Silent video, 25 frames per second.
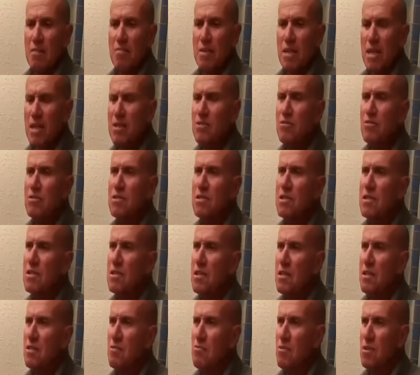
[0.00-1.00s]
I began to
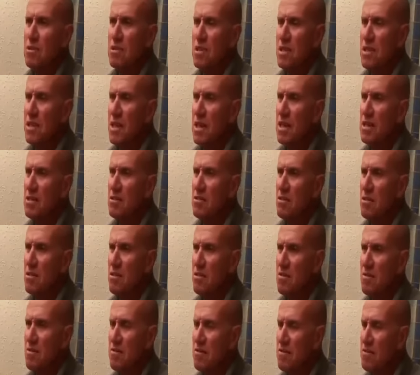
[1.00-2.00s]
see that there was a kind
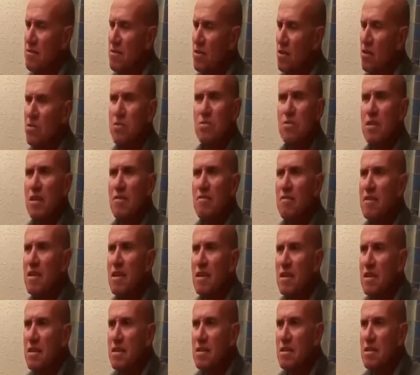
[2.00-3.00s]
of auto da
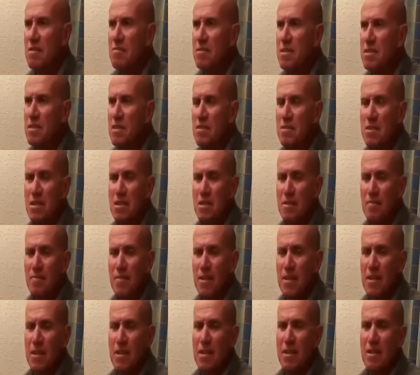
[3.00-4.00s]
fe here. I mean, the, the,
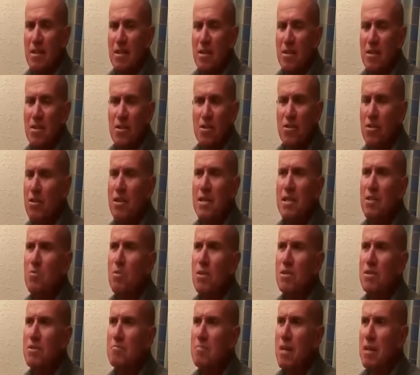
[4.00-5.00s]
not only
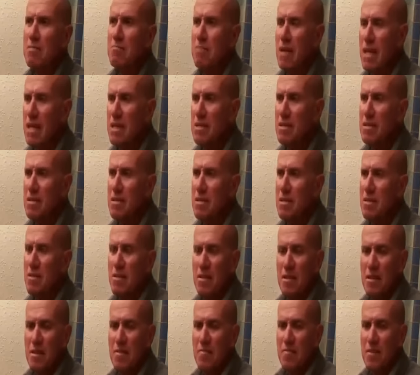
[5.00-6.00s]
they wanted my blood,
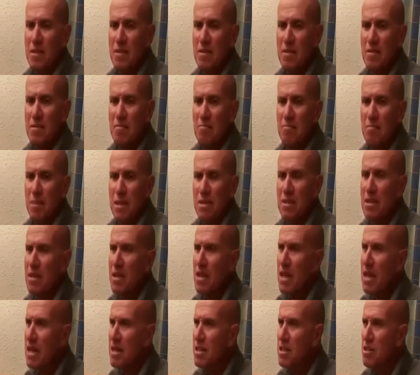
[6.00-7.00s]
but
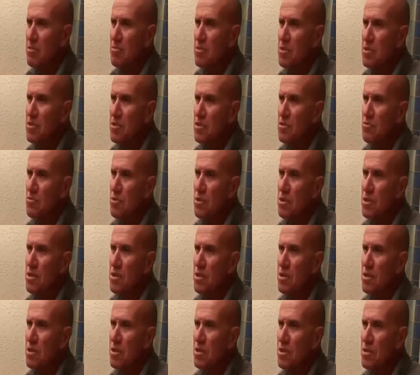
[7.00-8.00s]
their arguments
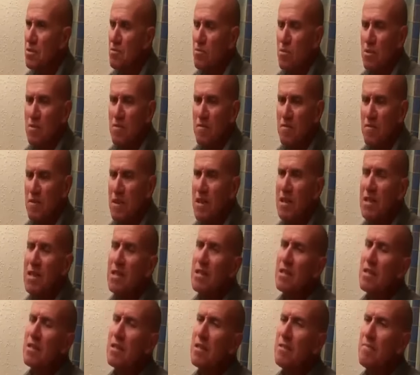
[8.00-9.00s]
were uh, were
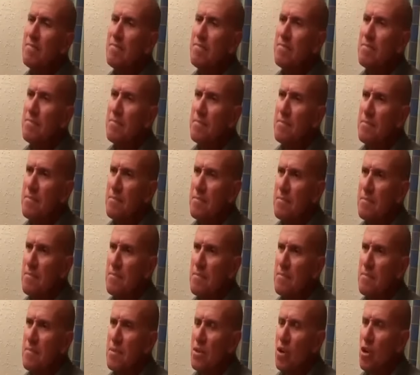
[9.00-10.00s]
very um,
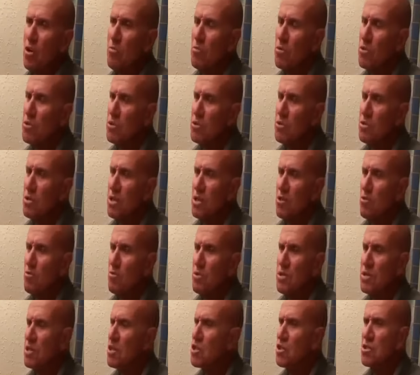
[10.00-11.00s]
almost
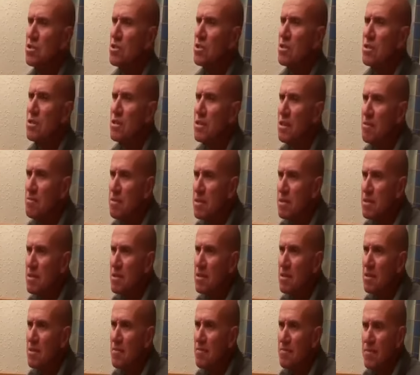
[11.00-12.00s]
inquisitional. I
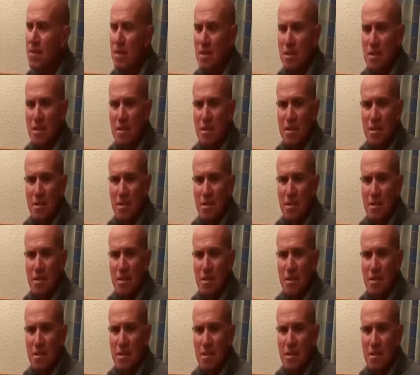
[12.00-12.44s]
mean, uh,